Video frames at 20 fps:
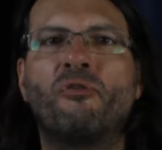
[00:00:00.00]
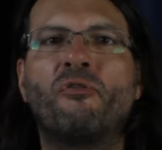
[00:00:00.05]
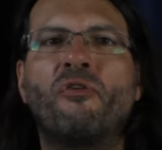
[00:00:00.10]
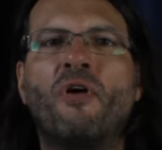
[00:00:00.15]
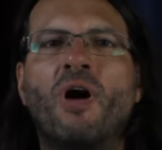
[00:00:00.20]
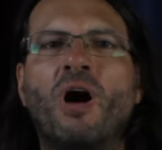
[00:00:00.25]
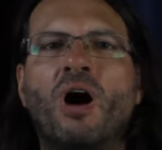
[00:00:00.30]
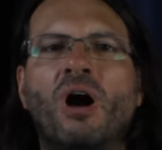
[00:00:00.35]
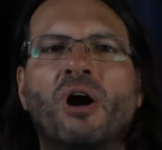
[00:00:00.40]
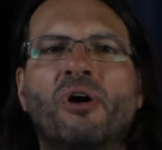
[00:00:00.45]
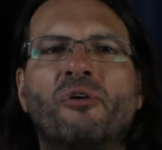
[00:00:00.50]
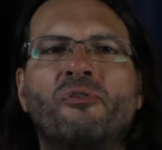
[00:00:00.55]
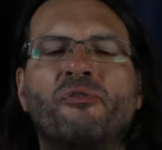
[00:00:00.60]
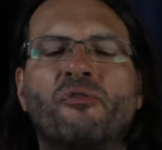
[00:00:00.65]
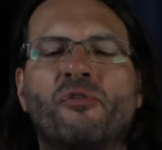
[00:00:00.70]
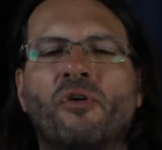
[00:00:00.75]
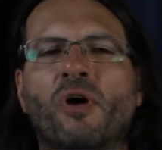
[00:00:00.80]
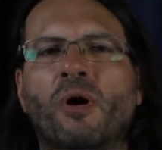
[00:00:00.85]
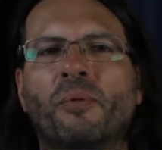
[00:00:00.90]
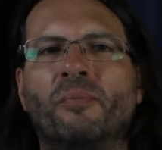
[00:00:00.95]
Far
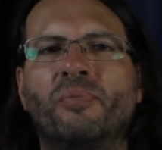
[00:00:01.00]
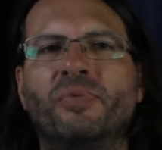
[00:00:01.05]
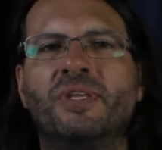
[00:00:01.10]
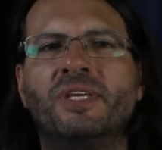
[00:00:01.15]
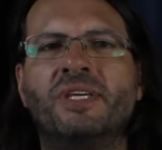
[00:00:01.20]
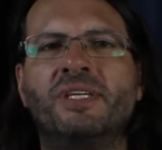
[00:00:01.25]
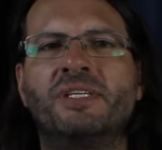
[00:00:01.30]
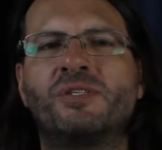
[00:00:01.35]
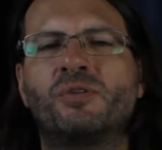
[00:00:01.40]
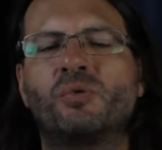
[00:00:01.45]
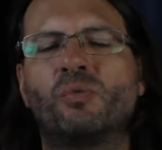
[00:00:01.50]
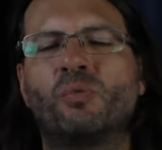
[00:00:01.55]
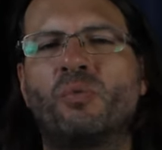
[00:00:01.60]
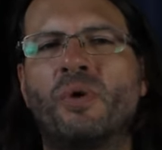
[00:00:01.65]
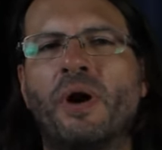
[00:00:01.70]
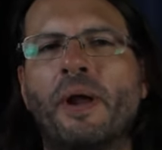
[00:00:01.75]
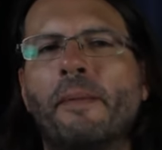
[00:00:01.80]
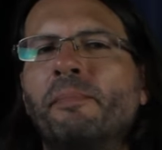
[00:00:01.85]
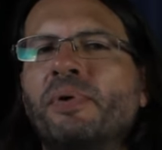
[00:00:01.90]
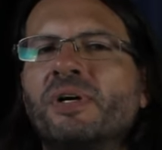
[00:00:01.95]
from these
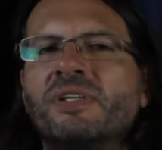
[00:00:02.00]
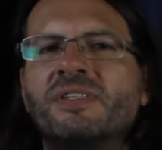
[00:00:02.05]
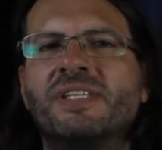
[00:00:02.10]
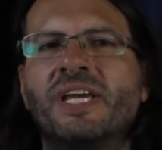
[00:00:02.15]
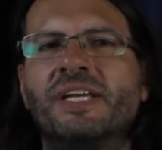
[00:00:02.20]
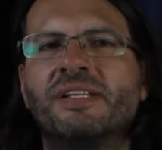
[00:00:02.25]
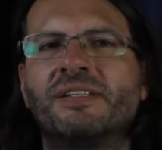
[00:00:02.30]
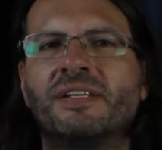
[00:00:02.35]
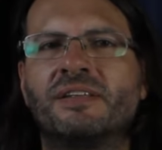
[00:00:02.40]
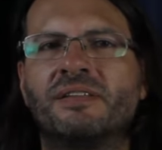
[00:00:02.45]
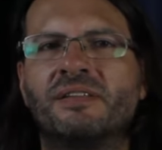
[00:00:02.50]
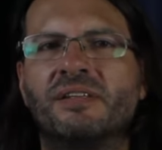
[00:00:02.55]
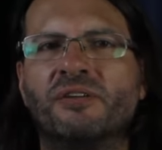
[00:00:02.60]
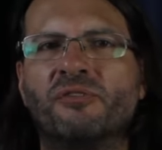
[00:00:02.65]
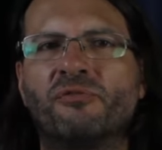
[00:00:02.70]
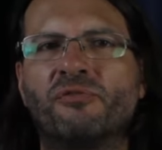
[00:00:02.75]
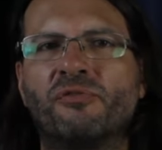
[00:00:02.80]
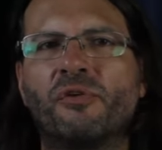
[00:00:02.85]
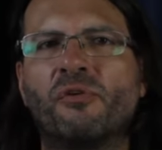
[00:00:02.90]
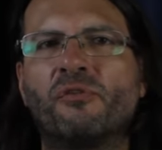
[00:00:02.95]

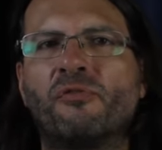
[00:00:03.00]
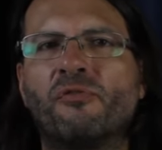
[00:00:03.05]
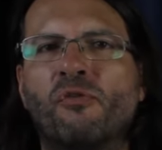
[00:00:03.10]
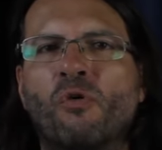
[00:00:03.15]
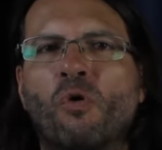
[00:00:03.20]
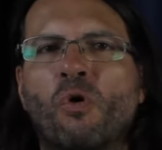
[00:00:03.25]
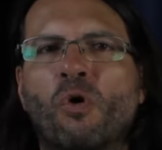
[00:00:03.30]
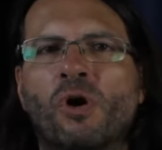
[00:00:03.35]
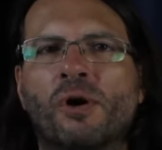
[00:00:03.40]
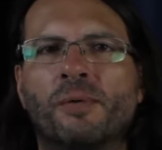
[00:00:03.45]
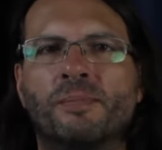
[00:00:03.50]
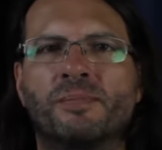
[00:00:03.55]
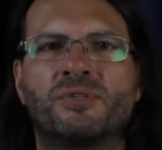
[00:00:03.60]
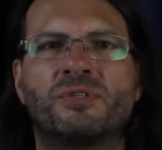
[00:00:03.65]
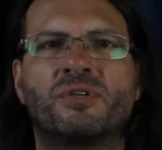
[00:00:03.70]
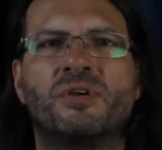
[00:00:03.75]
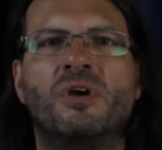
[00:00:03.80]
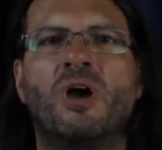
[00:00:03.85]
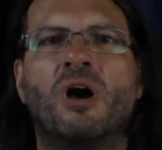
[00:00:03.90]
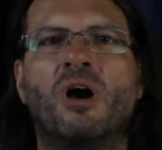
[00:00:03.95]
representative
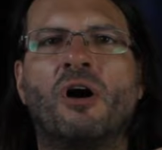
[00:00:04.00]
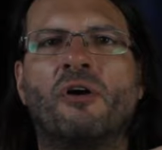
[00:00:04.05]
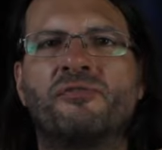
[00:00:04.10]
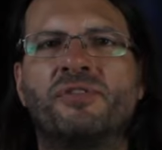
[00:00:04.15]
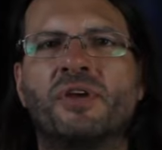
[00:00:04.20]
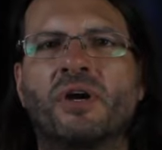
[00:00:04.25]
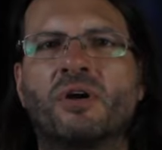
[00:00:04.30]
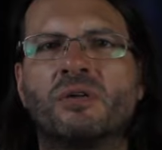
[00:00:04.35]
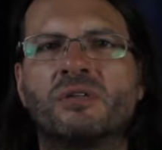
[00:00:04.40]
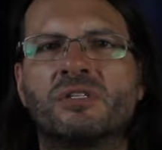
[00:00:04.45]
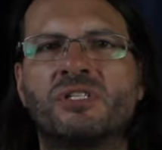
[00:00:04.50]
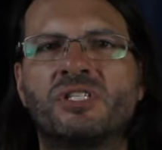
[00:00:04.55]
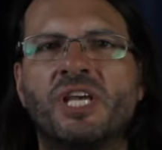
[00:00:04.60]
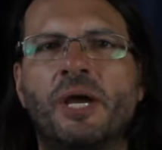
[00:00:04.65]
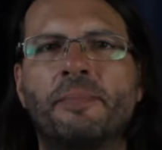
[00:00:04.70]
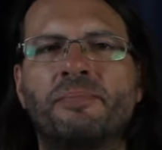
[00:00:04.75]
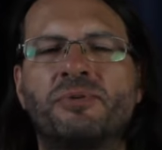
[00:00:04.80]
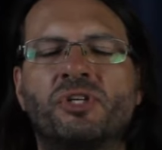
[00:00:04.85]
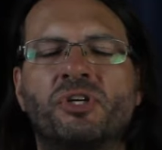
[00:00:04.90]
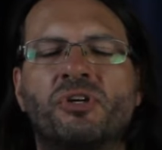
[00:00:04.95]
forms of the
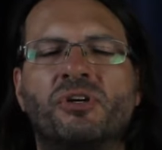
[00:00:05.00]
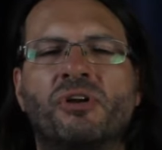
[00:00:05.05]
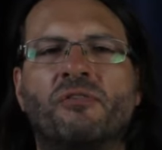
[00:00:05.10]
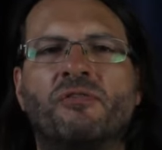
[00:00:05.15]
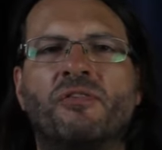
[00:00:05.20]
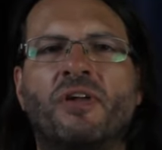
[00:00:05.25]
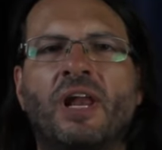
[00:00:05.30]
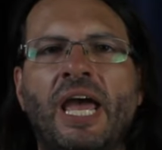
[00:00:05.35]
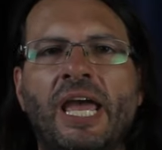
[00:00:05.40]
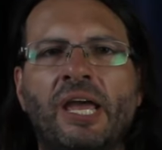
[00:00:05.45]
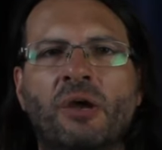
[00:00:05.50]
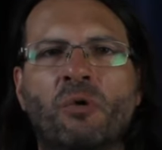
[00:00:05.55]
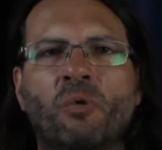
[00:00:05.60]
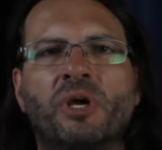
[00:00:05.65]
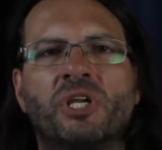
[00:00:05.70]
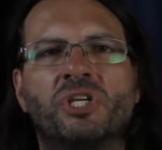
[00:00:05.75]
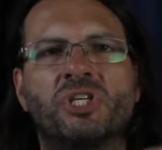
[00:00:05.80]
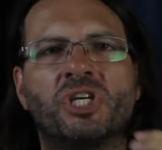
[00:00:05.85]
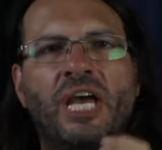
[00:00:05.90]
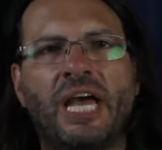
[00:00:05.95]
conception of
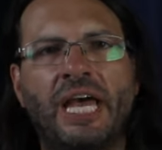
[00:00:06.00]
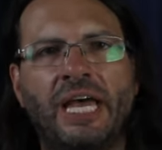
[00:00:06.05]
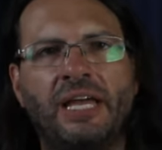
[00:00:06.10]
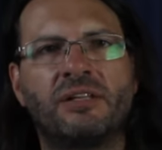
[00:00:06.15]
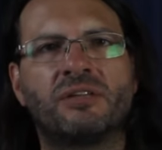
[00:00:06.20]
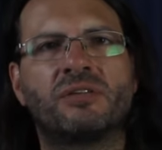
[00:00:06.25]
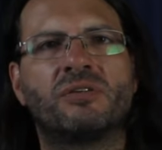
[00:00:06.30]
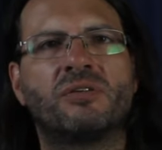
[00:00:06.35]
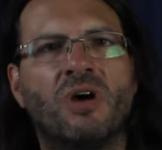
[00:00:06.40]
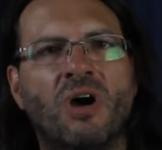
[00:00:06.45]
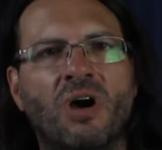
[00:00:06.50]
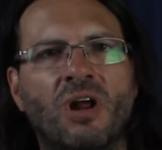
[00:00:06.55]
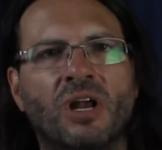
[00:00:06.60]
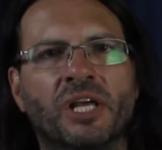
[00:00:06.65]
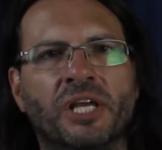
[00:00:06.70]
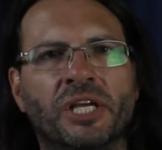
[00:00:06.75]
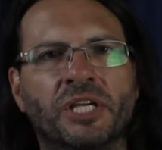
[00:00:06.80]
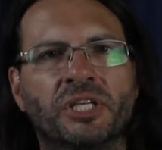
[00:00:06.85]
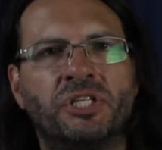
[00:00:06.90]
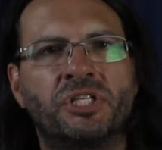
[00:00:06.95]
language and
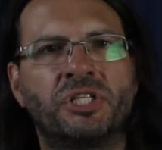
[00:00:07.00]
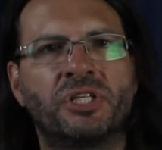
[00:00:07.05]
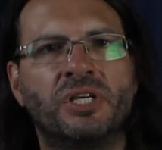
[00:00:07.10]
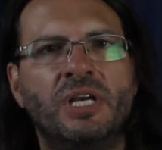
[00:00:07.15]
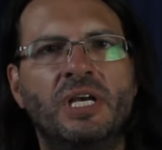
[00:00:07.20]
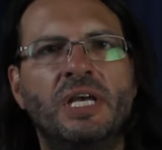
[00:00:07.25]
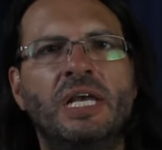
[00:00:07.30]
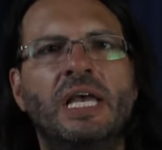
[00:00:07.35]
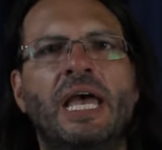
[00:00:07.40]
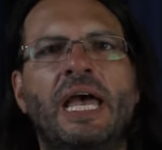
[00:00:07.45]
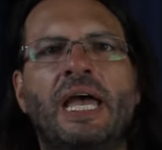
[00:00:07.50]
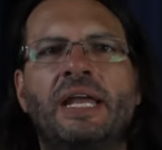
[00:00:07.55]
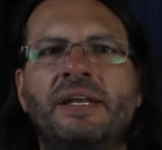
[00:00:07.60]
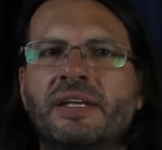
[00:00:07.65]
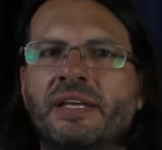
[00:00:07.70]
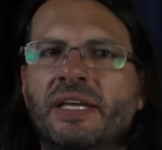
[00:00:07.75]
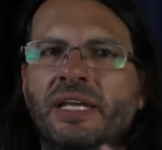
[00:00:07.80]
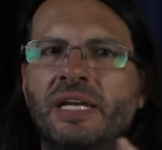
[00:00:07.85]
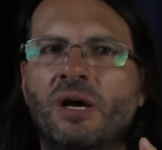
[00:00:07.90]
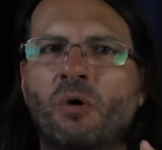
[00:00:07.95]
knowledge, and
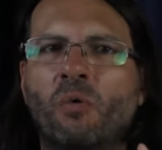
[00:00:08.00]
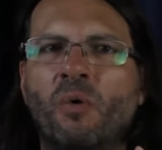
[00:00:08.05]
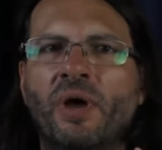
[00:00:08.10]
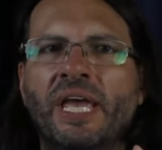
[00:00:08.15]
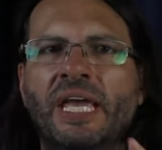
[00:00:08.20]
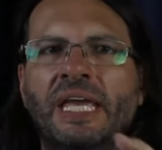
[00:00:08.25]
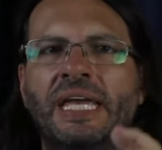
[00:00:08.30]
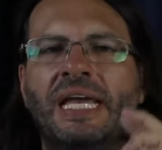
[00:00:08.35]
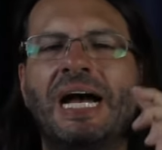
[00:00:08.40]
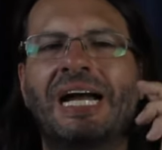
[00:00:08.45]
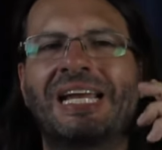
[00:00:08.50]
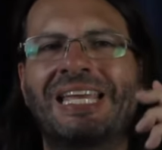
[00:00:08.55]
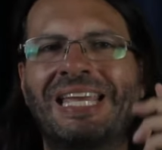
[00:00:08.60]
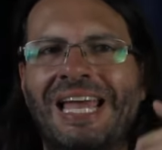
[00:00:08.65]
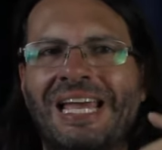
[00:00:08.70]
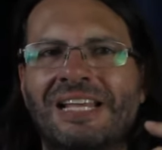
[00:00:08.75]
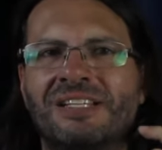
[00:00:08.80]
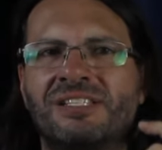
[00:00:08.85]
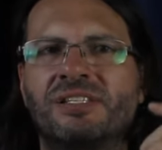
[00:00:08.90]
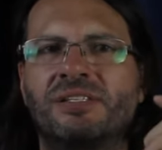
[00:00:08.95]
in a way
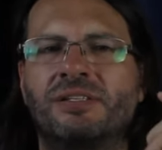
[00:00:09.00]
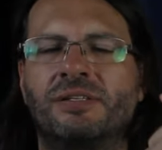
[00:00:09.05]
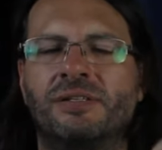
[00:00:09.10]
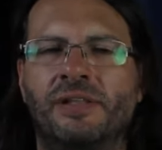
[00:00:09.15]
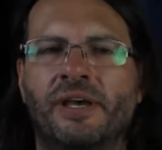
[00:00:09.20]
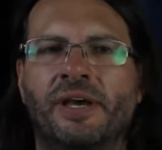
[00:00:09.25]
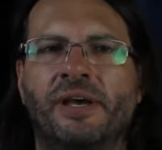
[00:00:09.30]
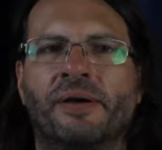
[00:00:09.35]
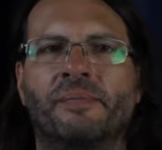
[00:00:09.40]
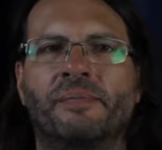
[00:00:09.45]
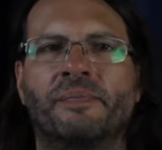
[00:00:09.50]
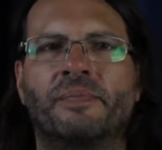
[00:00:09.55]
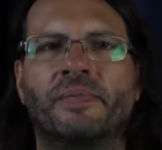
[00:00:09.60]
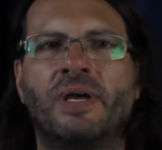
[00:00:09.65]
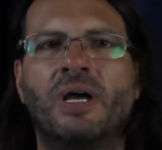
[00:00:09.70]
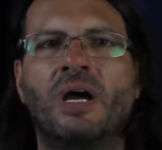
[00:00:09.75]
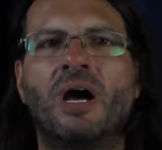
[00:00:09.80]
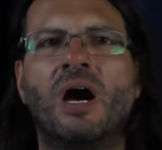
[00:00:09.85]
against them,